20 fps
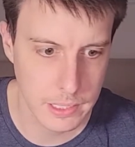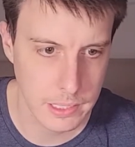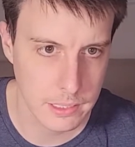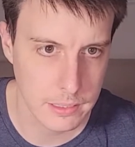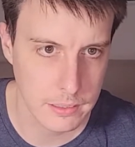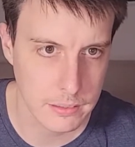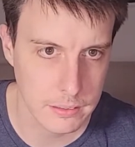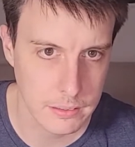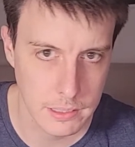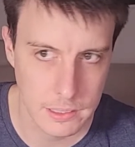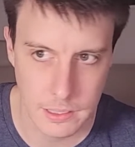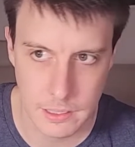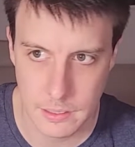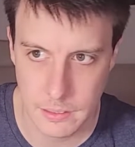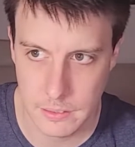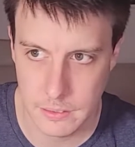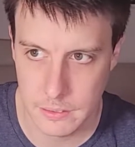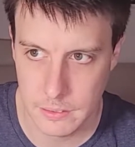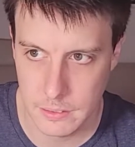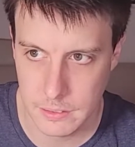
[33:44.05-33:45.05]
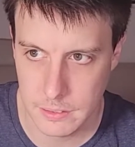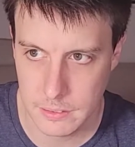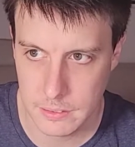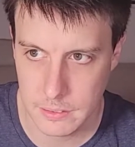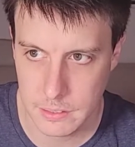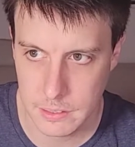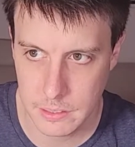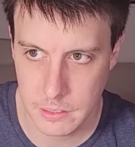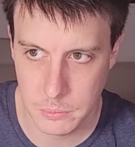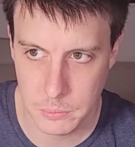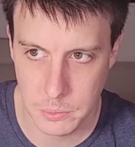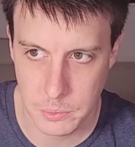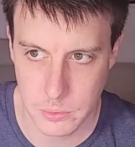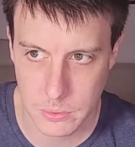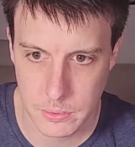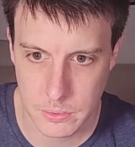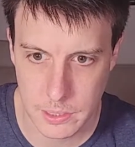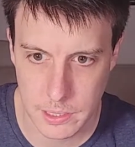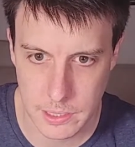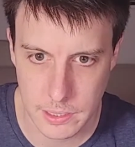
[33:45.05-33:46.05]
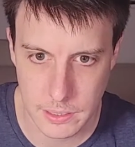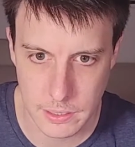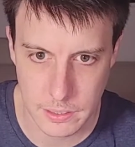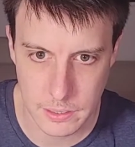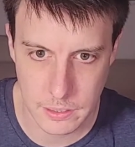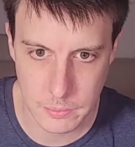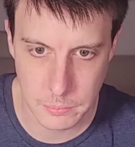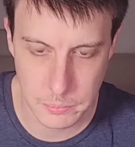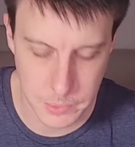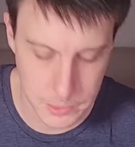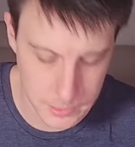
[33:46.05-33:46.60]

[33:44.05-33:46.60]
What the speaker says: actually get this in a shareable state yet,